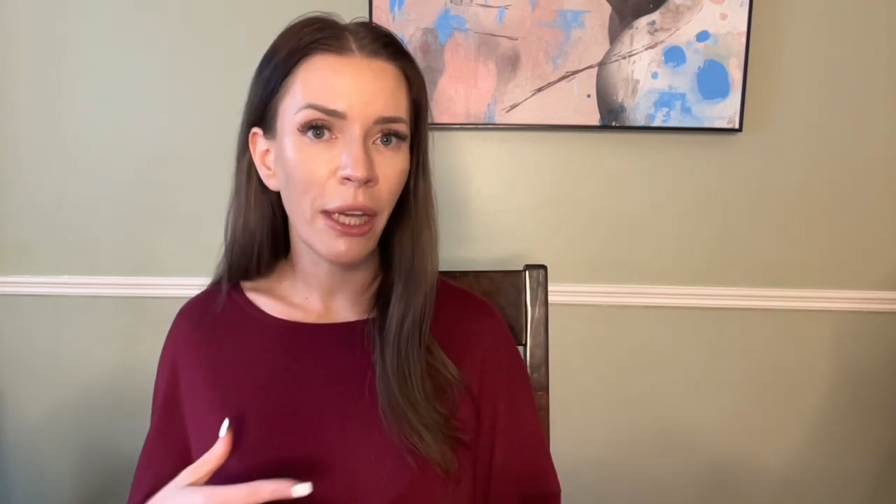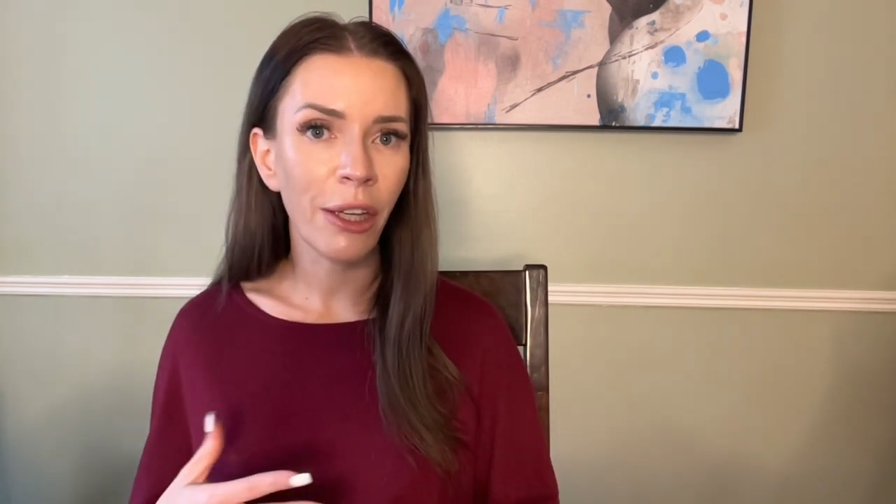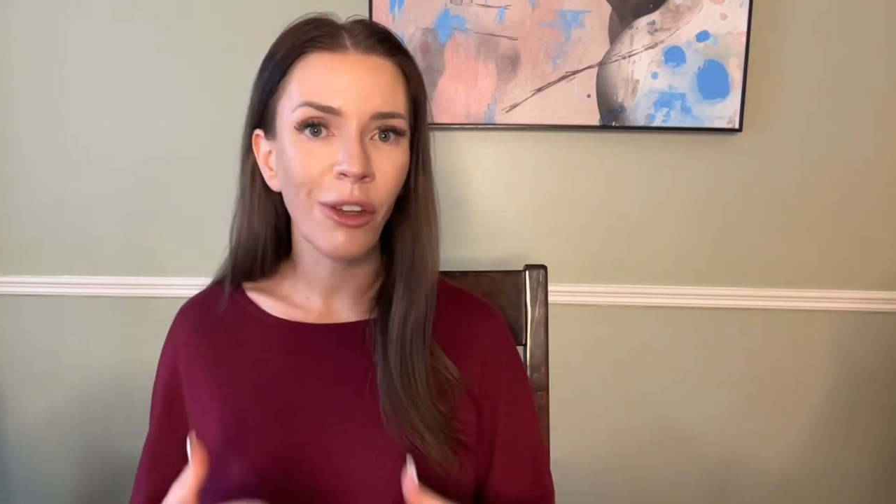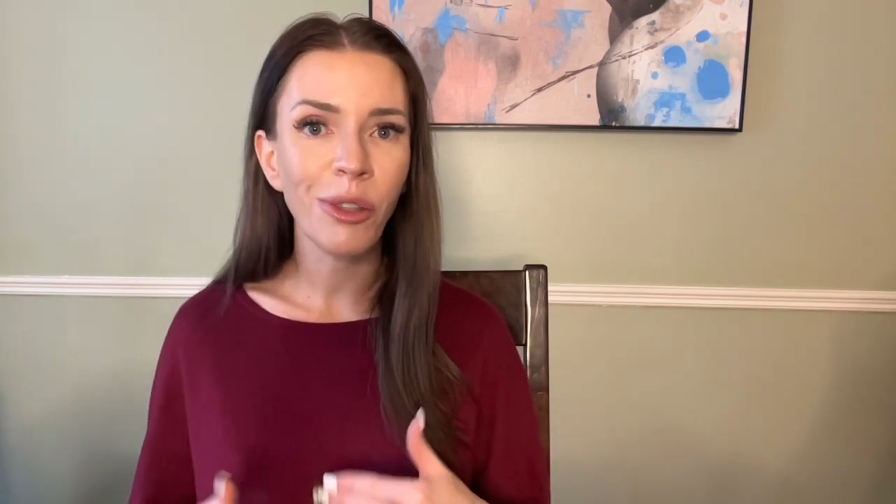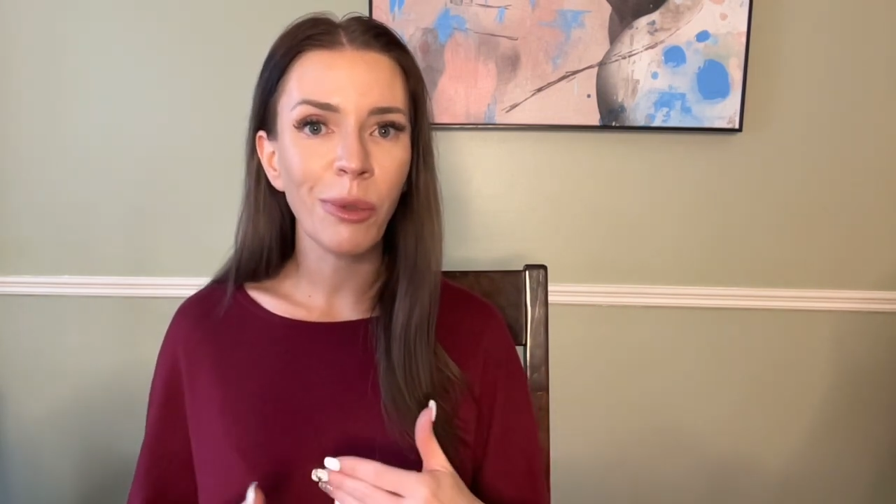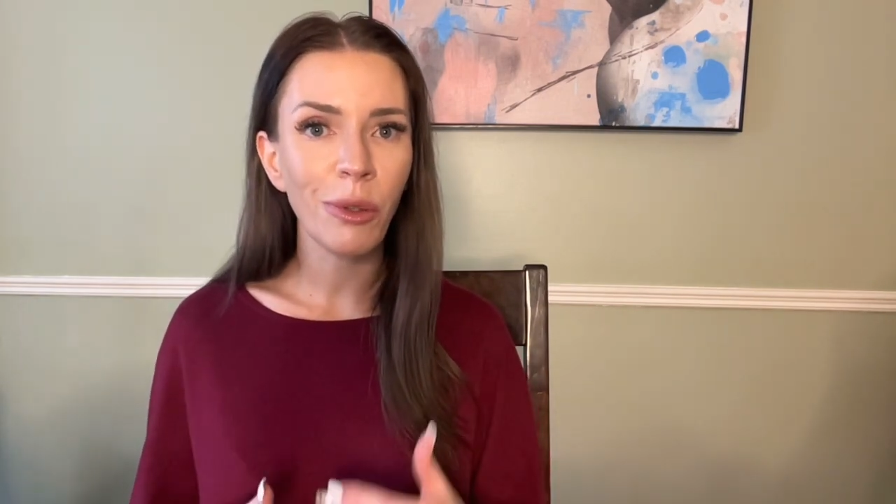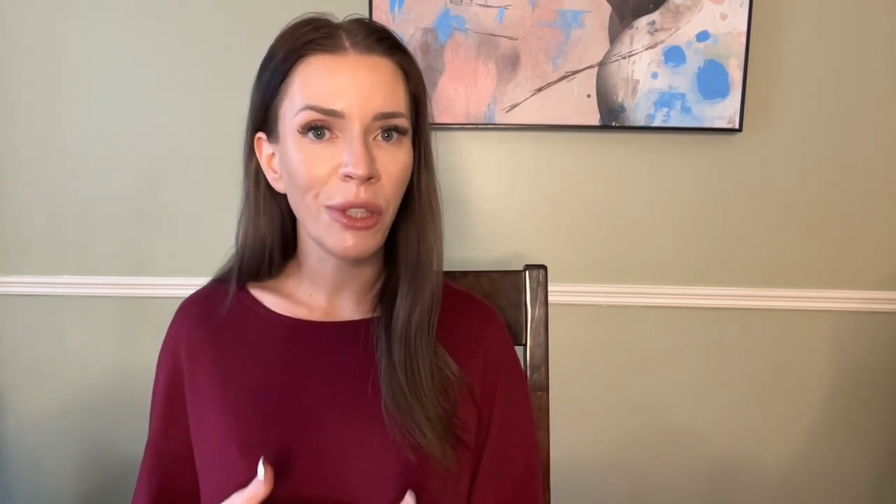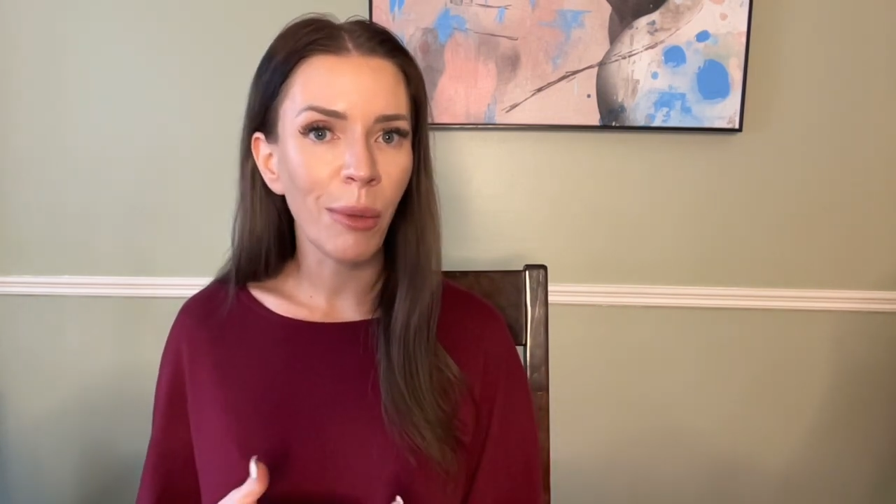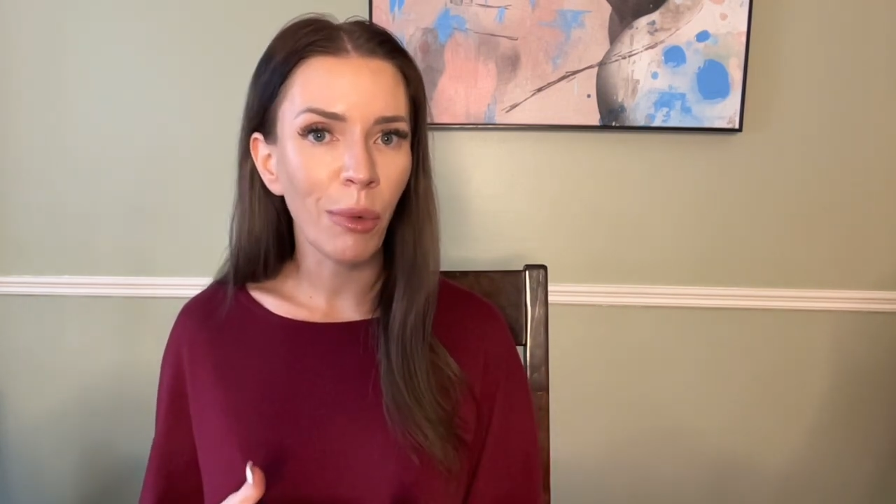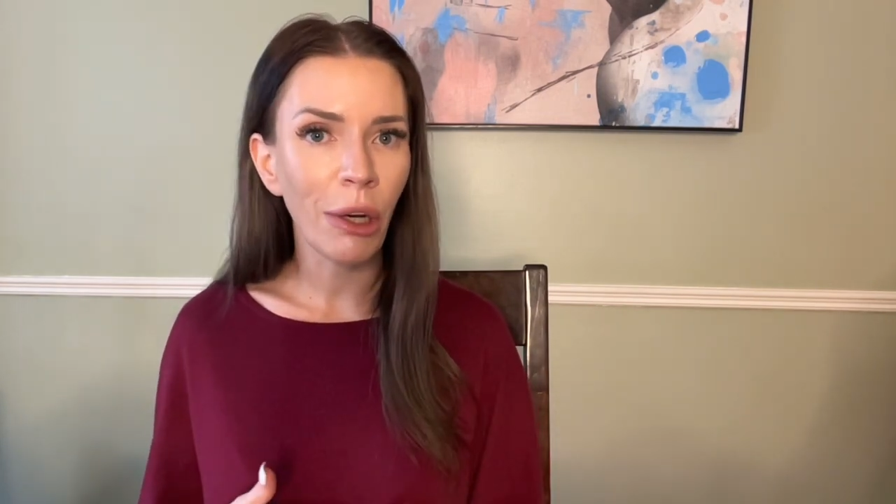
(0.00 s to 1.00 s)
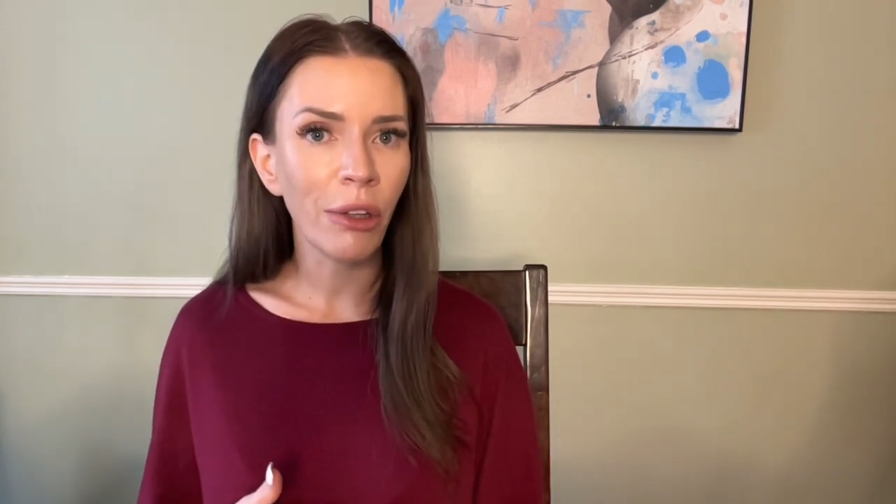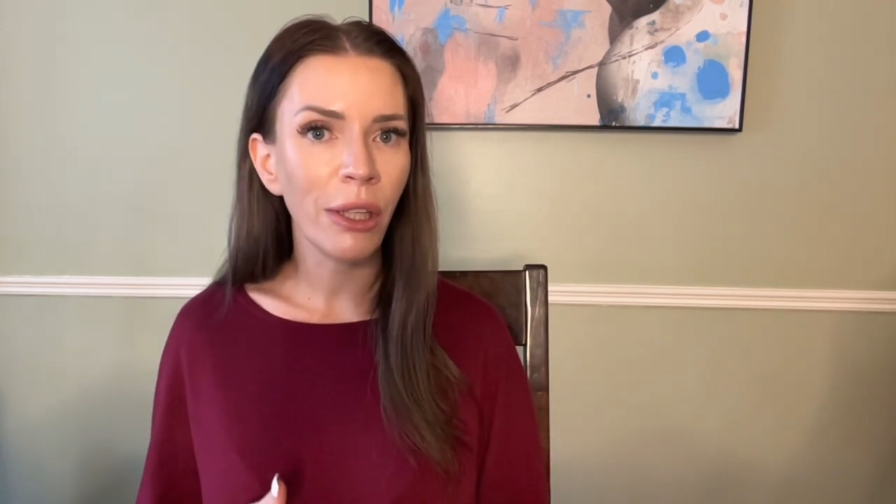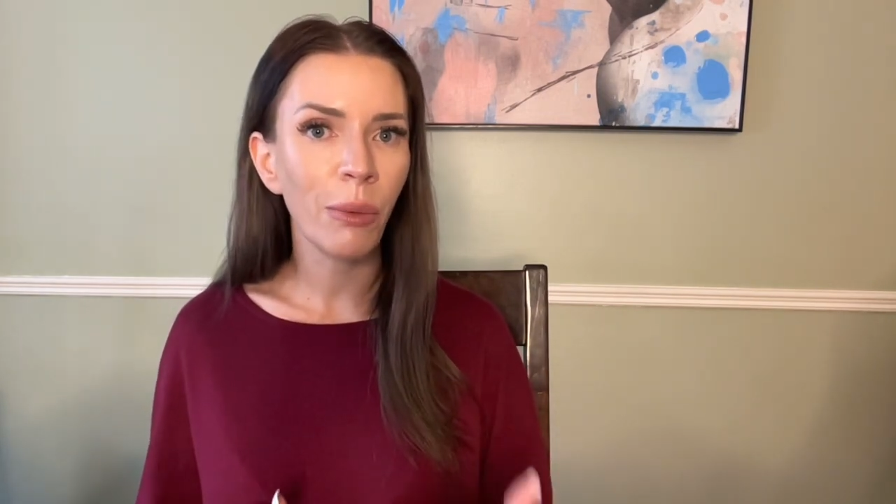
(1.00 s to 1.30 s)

It can also be used temporarily